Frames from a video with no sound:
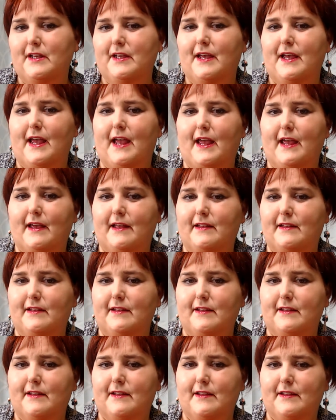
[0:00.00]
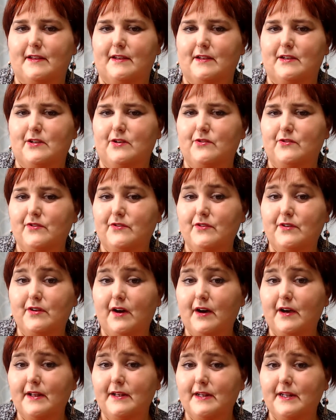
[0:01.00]
And you do
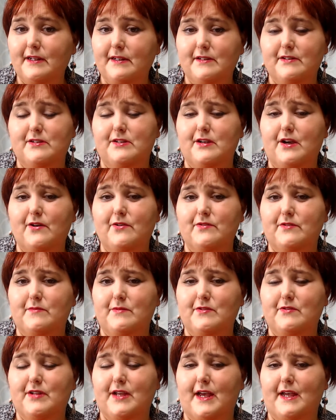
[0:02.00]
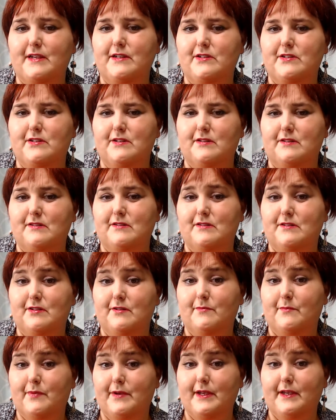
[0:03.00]
not need to show the mutation
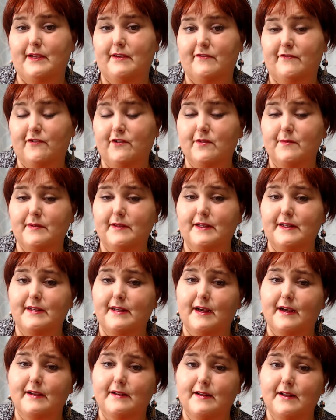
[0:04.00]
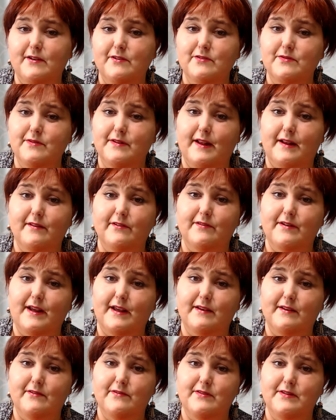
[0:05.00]
to be formally diagnosed with Ehlers
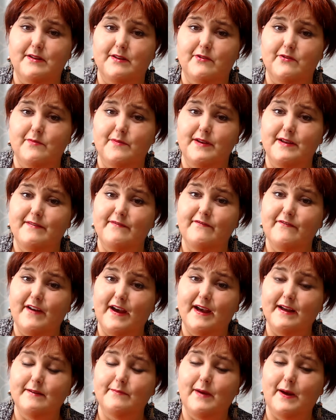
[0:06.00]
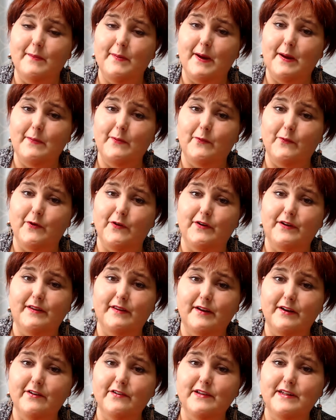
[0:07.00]
Danlos syndrome. In fact, my paperwork
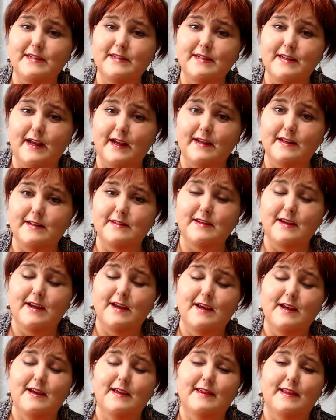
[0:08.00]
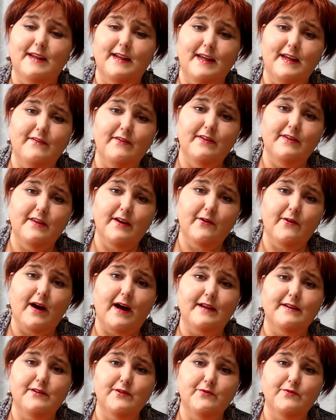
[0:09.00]
clearly states that even though
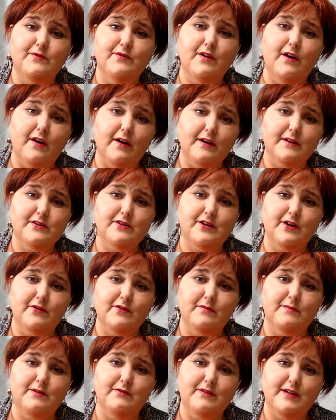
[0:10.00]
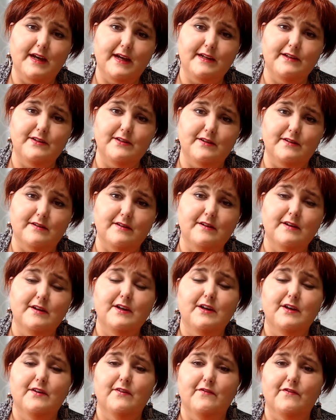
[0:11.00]
I do not show the mutation
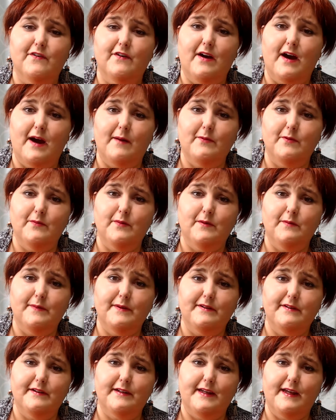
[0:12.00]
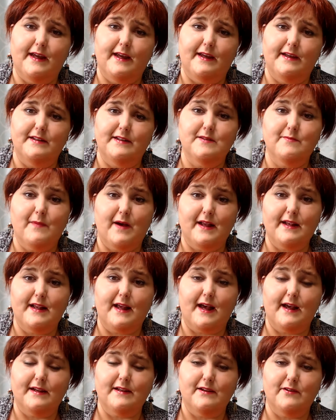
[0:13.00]
for hypermobility EDS, my
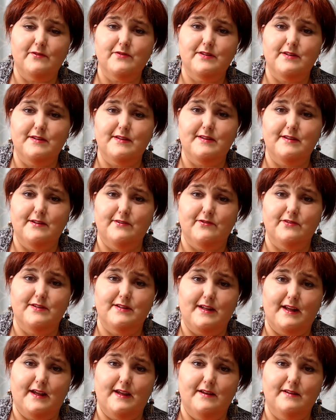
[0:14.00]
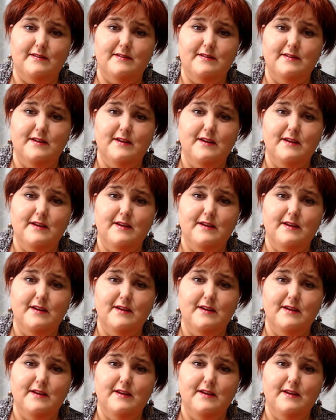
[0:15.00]
diagnosis still stands.